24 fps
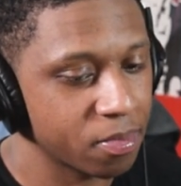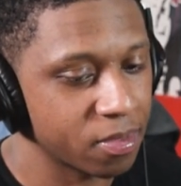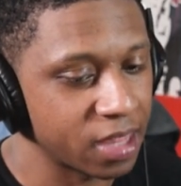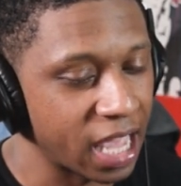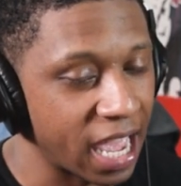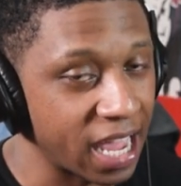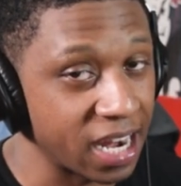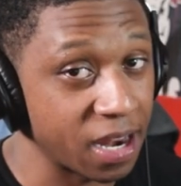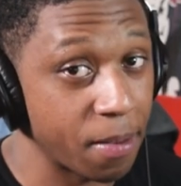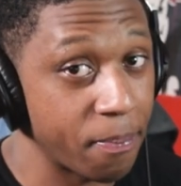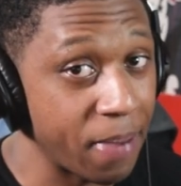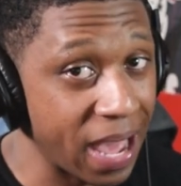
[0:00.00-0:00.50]

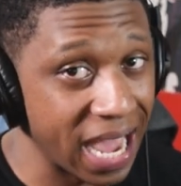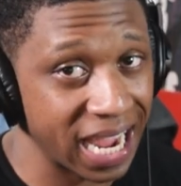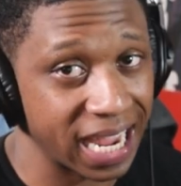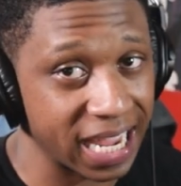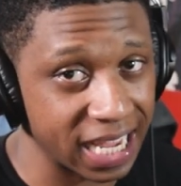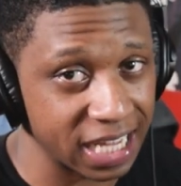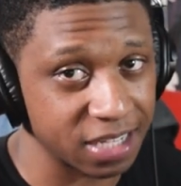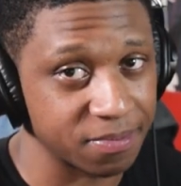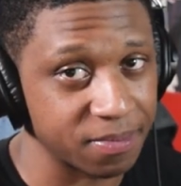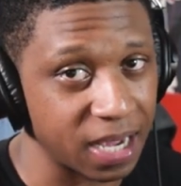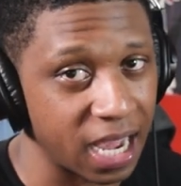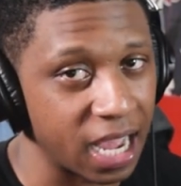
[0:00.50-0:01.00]
that in the back of
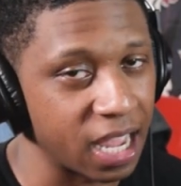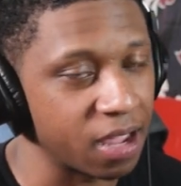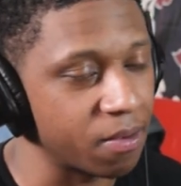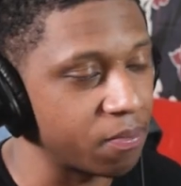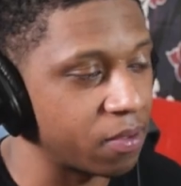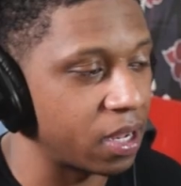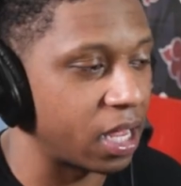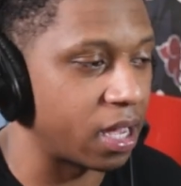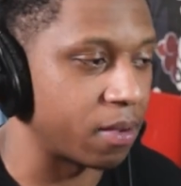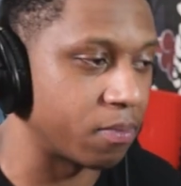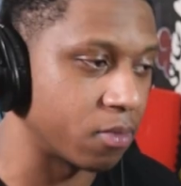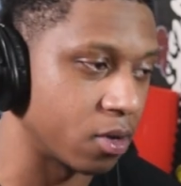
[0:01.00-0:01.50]
his mind, he'd
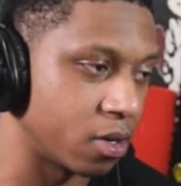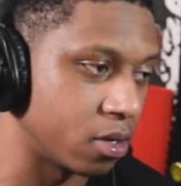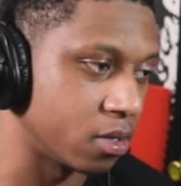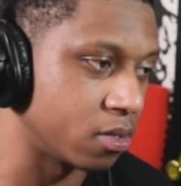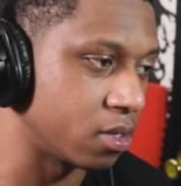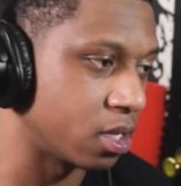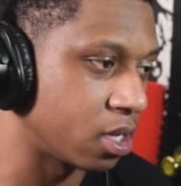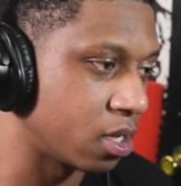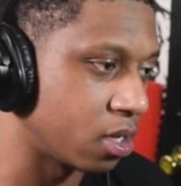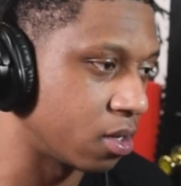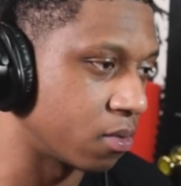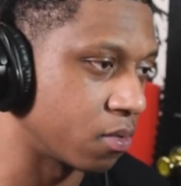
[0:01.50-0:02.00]
be like, bro,
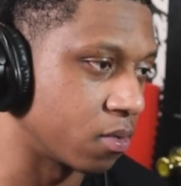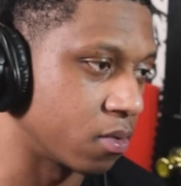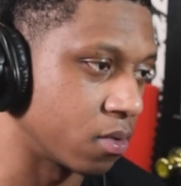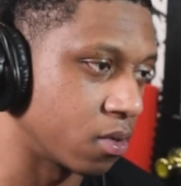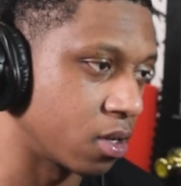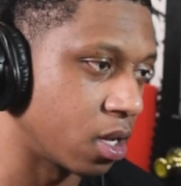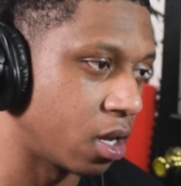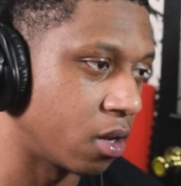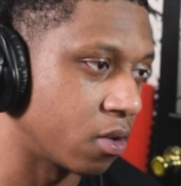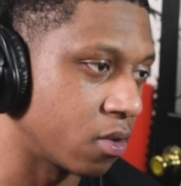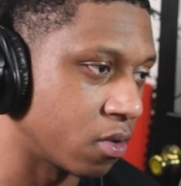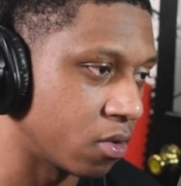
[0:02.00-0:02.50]
damn,
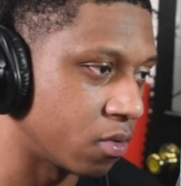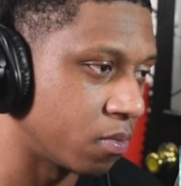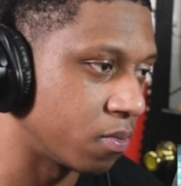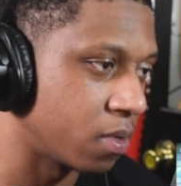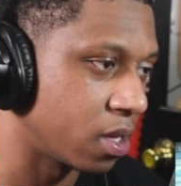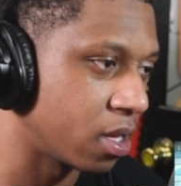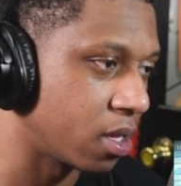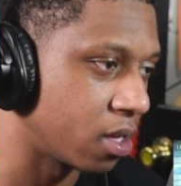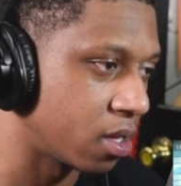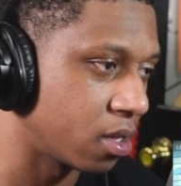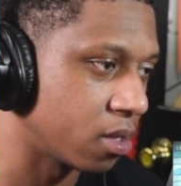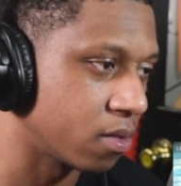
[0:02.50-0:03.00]
Goku,
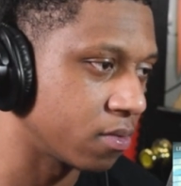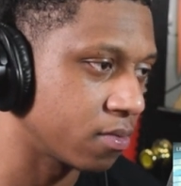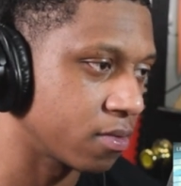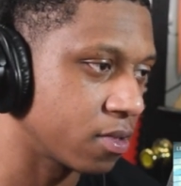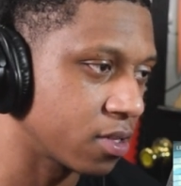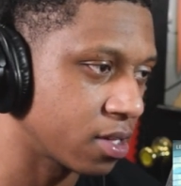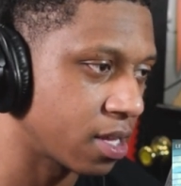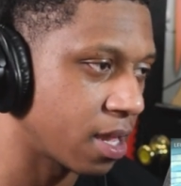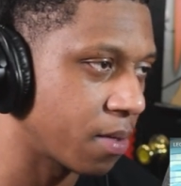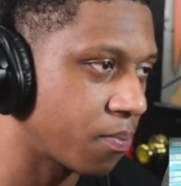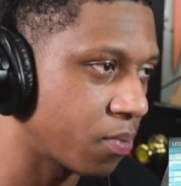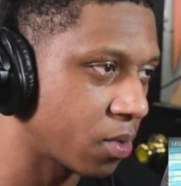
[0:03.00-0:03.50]
man,
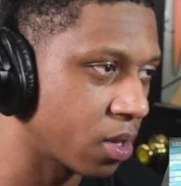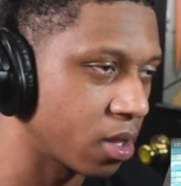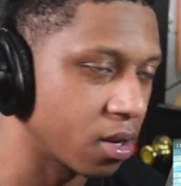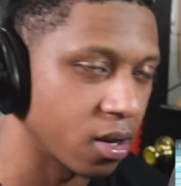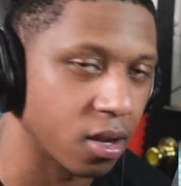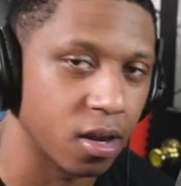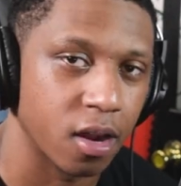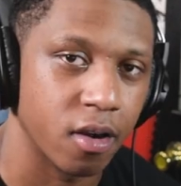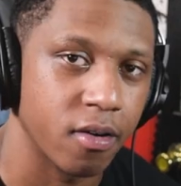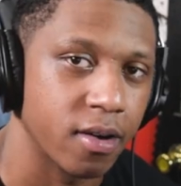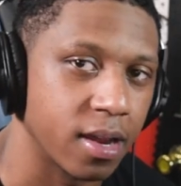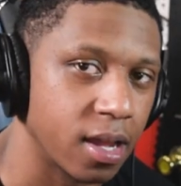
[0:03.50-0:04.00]
step in,
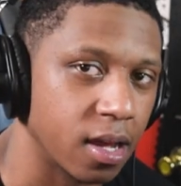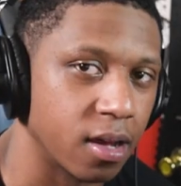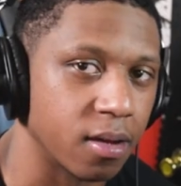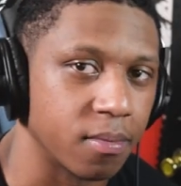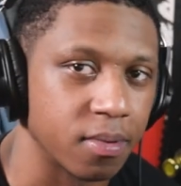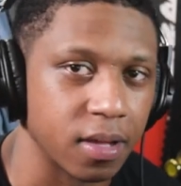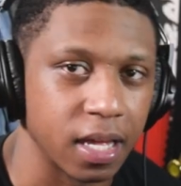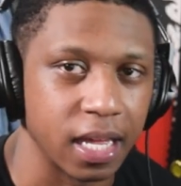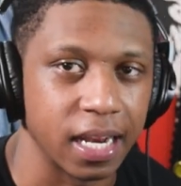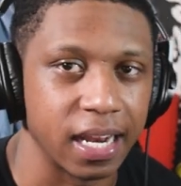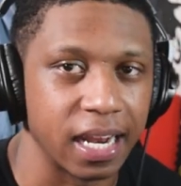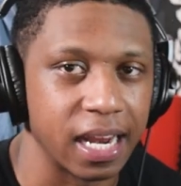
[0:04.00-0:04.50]
hurry up.
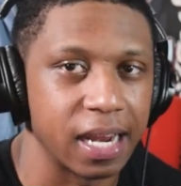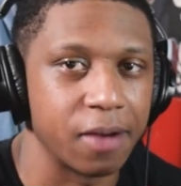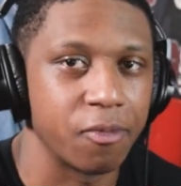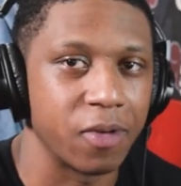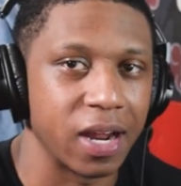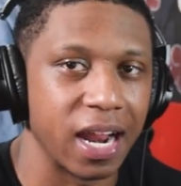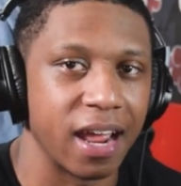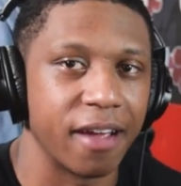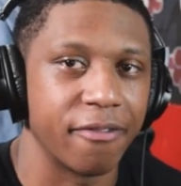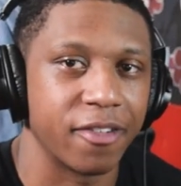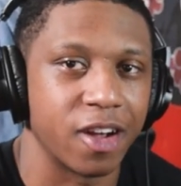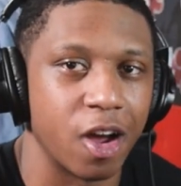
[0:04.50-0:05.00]
And then
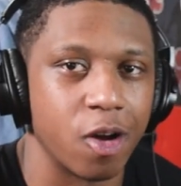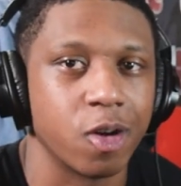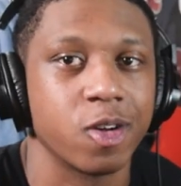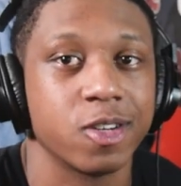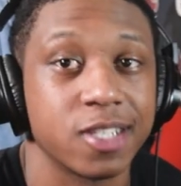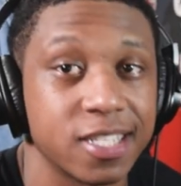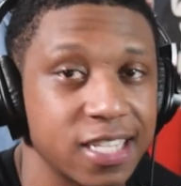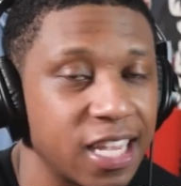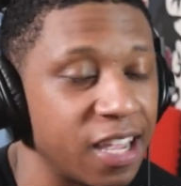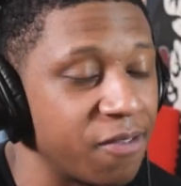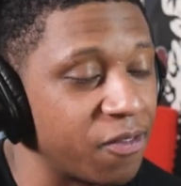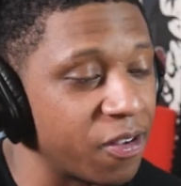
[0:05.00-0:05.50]
whenever
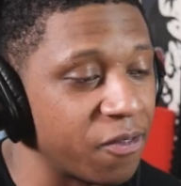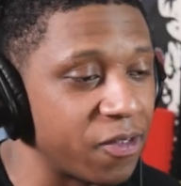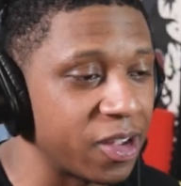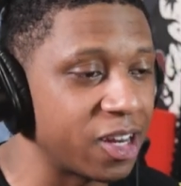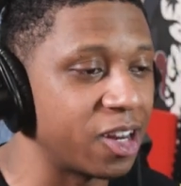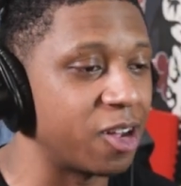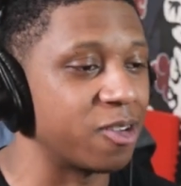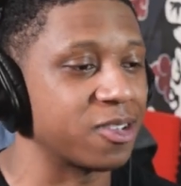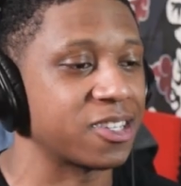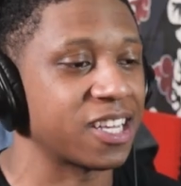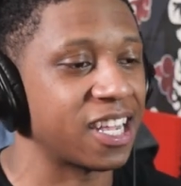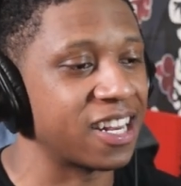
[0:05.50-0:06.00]
Goku, even if he
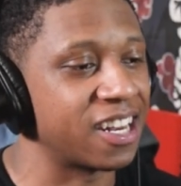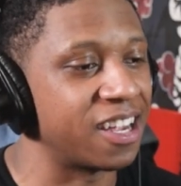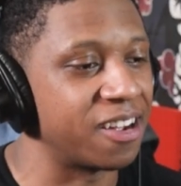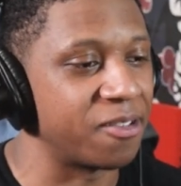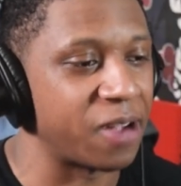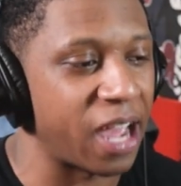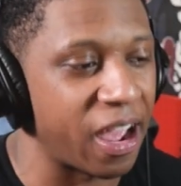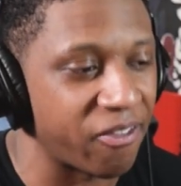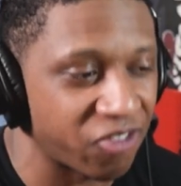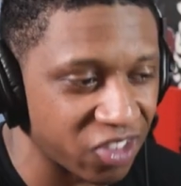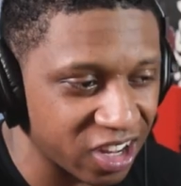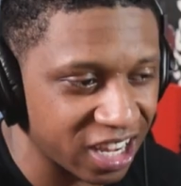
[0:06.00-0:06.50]
don't say
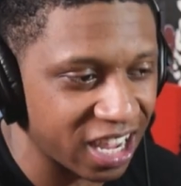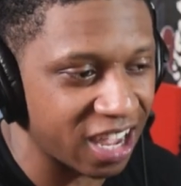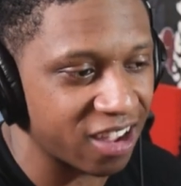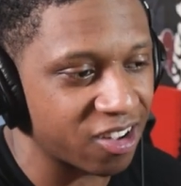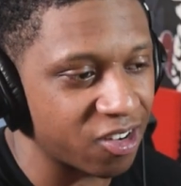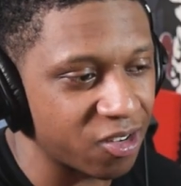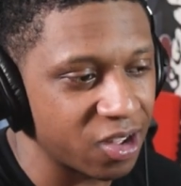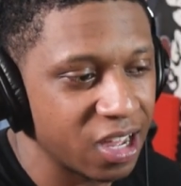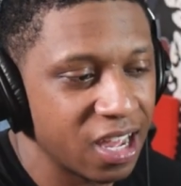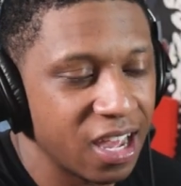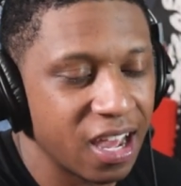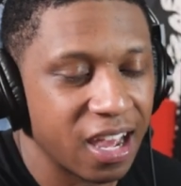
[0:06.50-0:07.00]
nothing, after
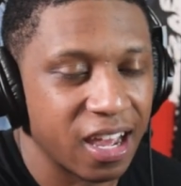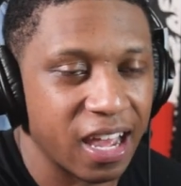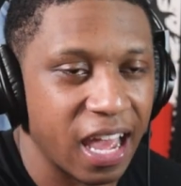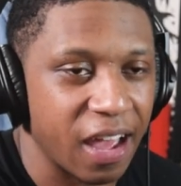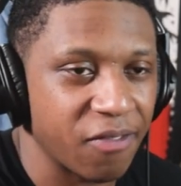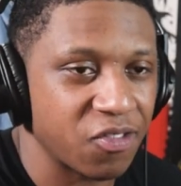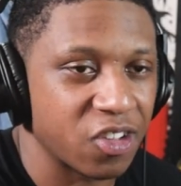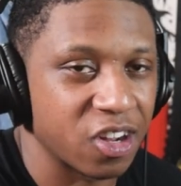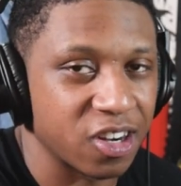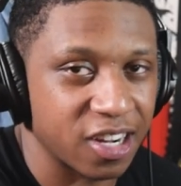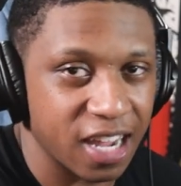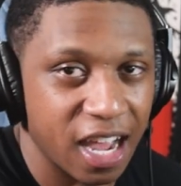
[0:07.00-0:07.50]
Goku,
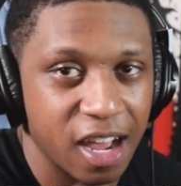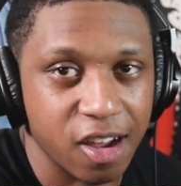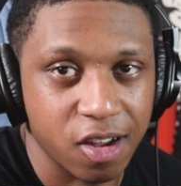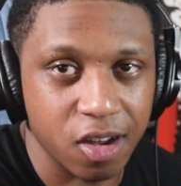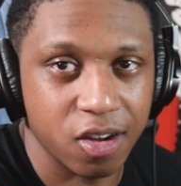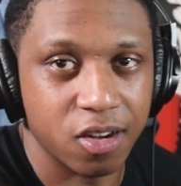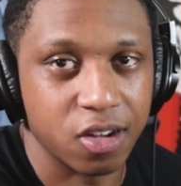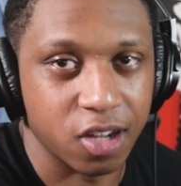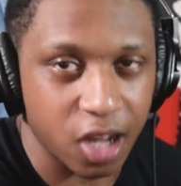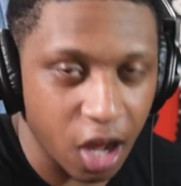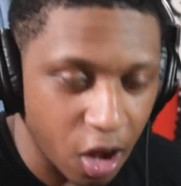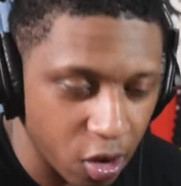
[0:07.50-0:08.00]
after Goku,
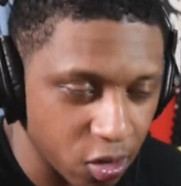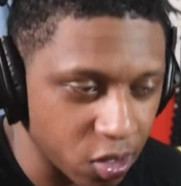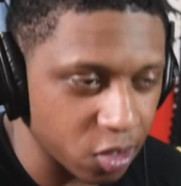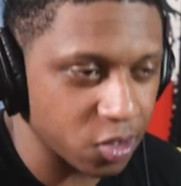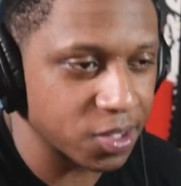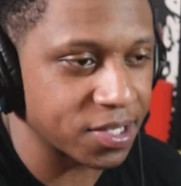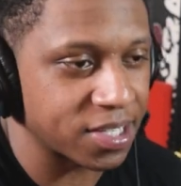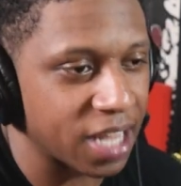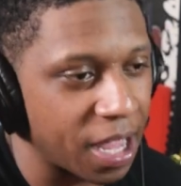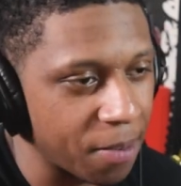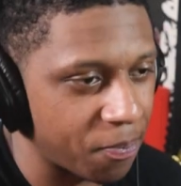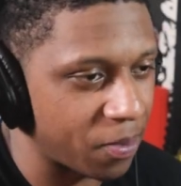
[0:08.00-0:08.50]

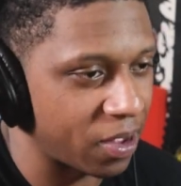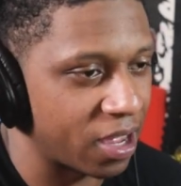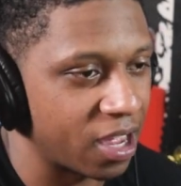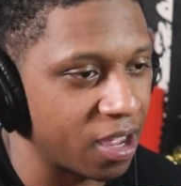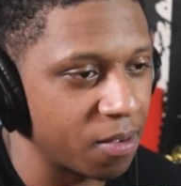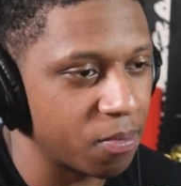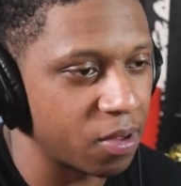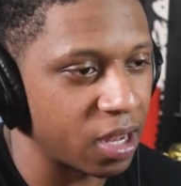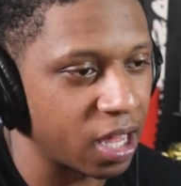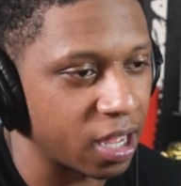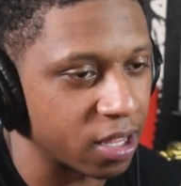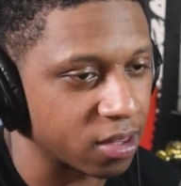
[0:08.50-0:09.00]
Goku step in,
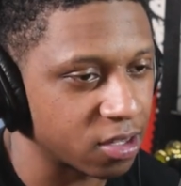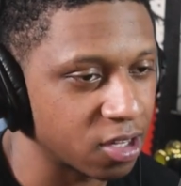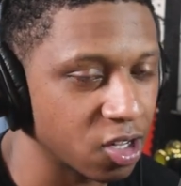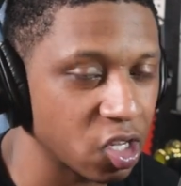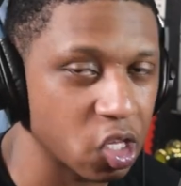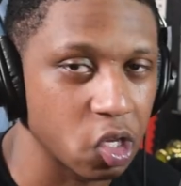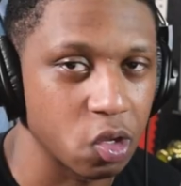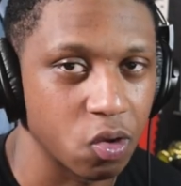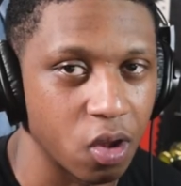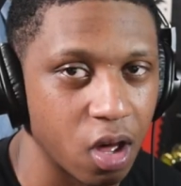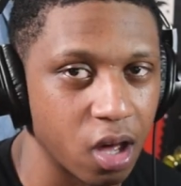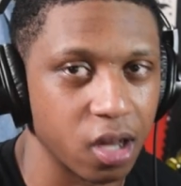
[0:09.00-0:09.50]
he'd be like,
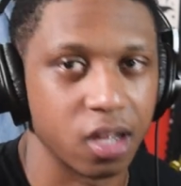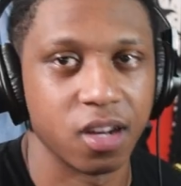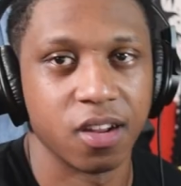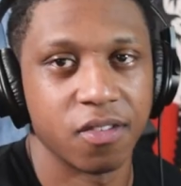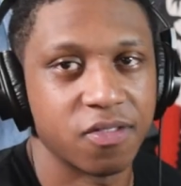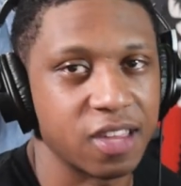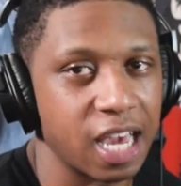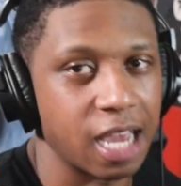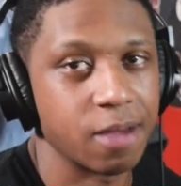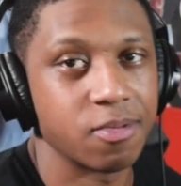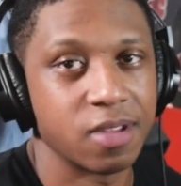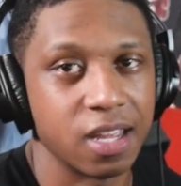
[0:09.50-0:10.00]
took you long
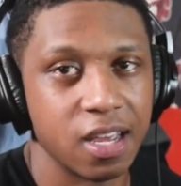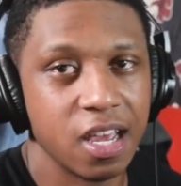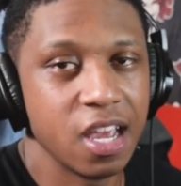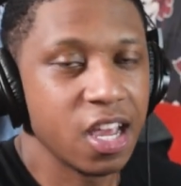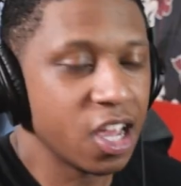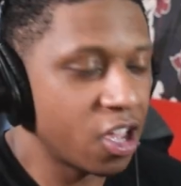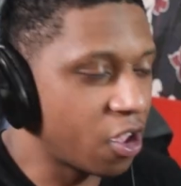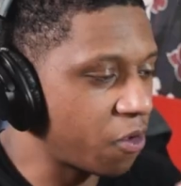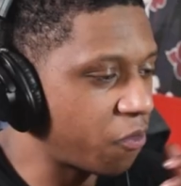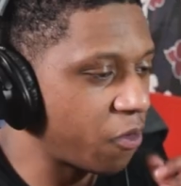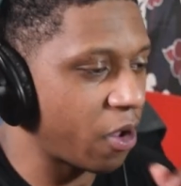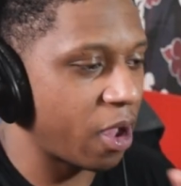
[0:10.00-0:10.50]
enough, type. Deal.
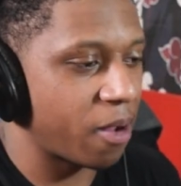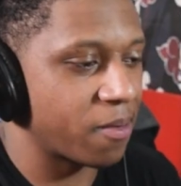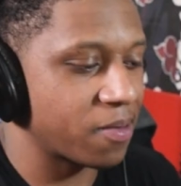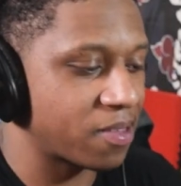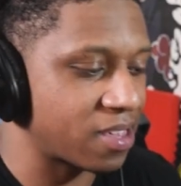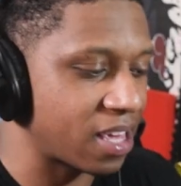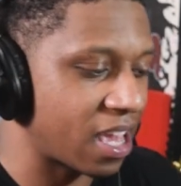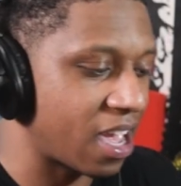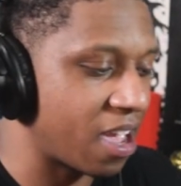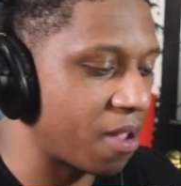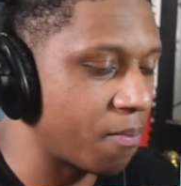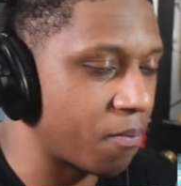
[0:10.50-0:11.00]
You feel what I'm
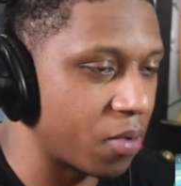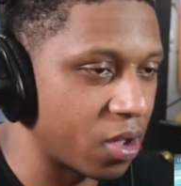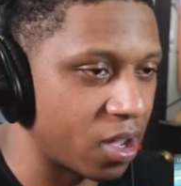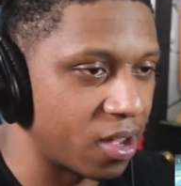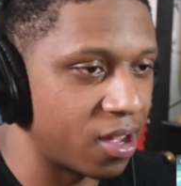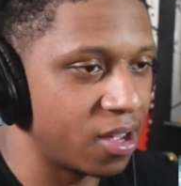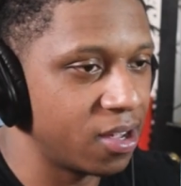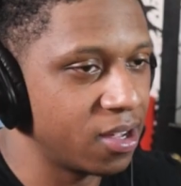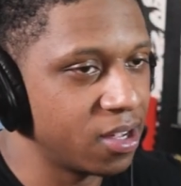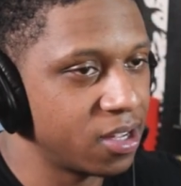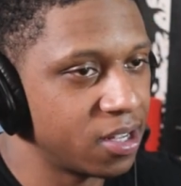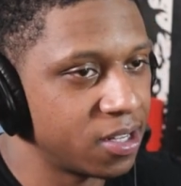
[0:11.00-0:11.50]
saying?
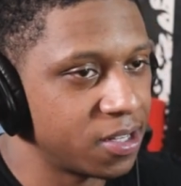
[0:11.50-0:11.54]
But